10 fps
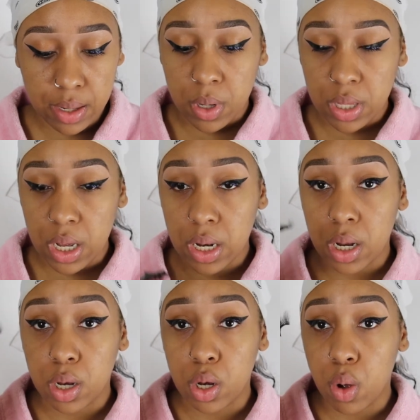but then
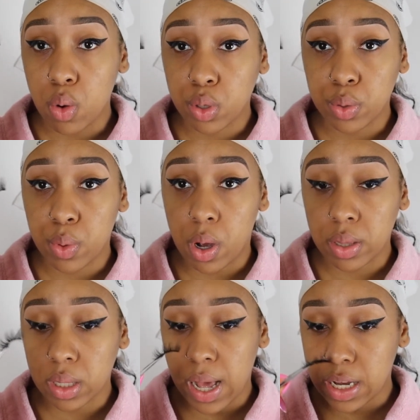no glue on
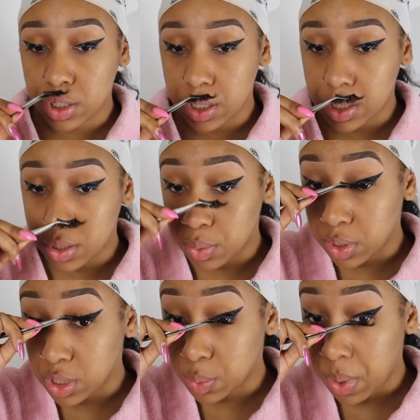the lashes. You
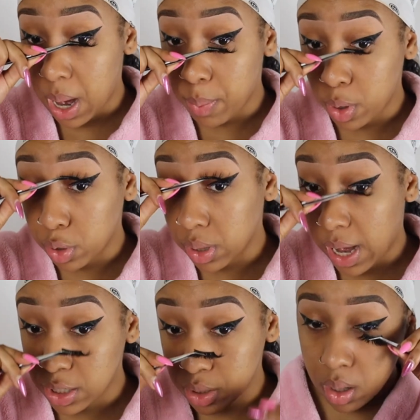could just pop on your
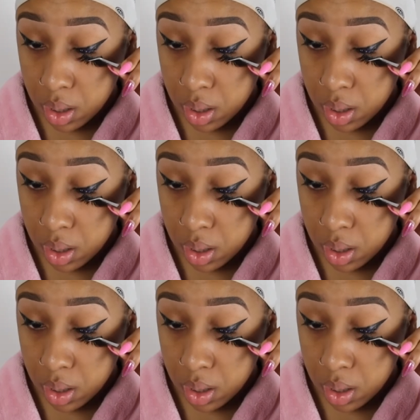lashes.